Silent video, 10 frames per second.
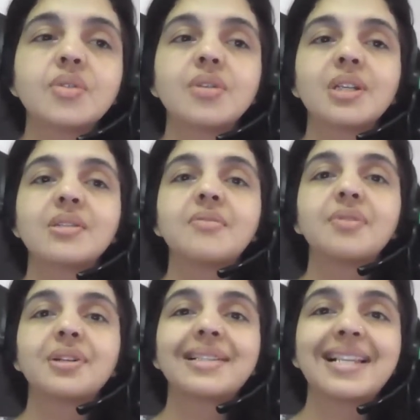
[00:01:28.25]
Today is the
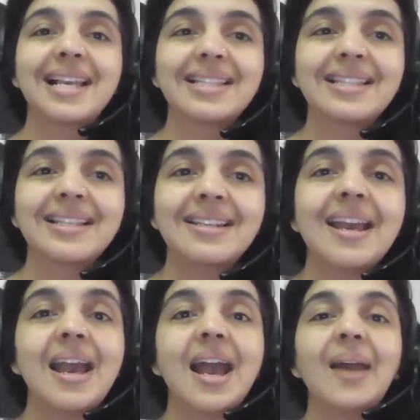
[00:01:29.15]
first lesson,
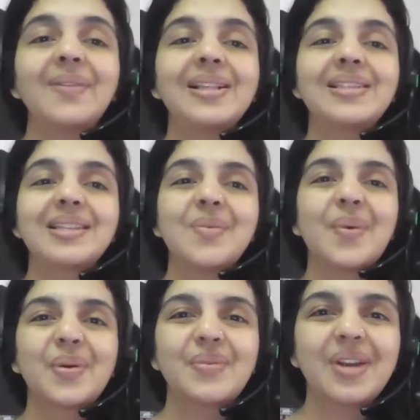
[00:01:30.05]
and we'll see
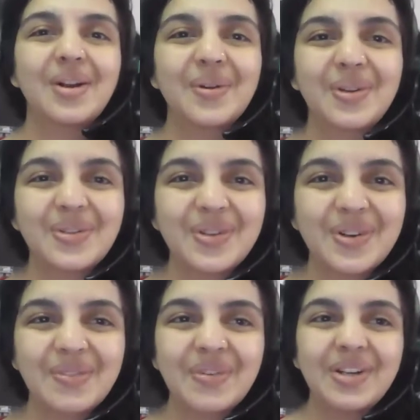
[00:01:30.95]
what we are going to
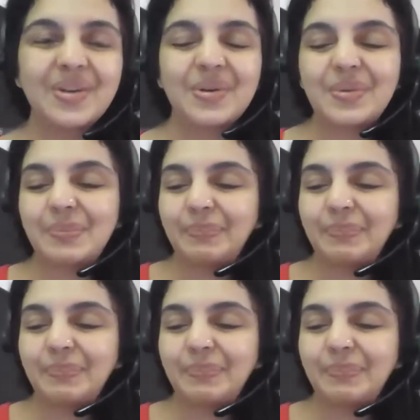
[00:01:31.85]
cover here.